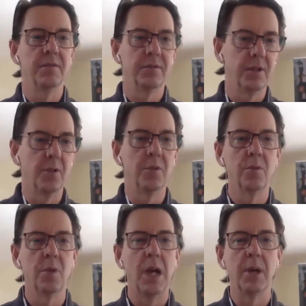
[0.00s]
you know,
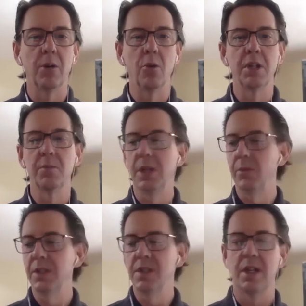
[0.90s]
am I going to be
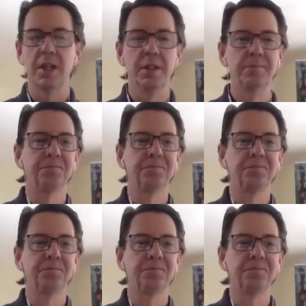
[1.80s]
able to sell it?